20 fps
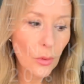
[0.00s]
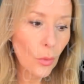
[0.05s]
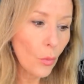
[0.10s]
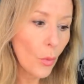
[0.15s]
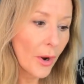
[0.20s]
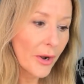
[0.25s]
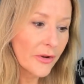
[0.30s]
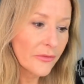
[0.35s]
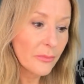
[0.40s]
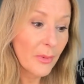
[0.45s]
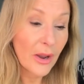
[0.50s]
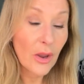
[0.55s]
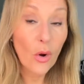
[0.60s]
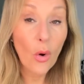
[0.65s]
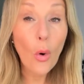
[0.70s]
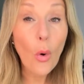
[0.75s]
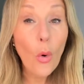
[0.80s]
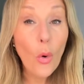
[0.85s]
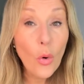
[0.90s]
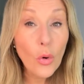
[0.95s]
one of my
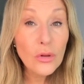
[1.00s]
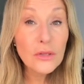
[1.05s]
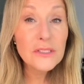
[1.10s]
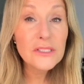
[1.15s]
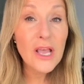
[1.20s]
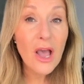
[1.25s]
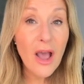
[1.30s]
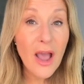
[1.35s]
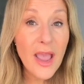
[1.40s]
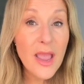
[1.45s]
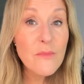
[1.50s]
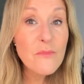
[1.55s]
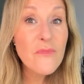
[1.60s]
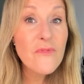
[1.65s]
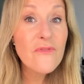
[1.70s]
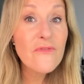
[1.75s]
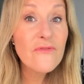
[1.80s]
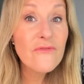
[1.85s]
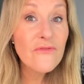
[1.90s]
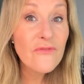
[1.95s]
all-time
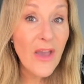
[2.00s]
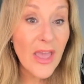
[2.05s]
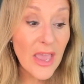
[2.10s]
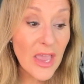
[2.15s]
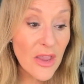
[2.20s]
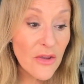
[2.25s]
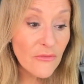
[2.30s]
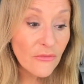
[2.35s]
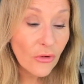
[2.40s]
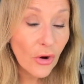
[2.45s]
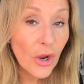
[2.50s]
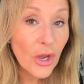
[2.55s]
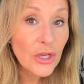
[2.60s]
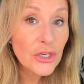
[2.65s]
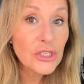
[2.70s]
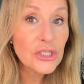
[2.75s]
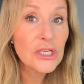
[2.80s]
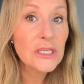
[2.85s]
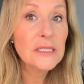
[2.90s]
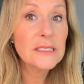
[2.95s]

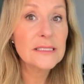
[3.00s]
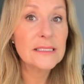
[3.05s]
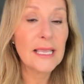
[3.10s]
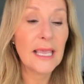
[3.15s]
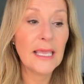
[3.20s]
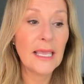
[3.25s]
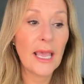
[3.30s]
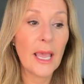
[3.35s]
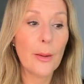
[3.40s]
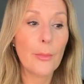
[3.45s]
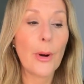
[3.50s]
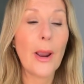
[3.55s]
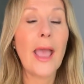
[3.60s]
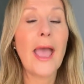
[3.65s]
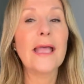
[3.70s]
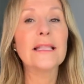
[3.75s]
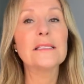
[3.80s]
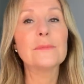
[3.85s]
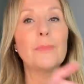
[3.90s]
favourite skincare brands,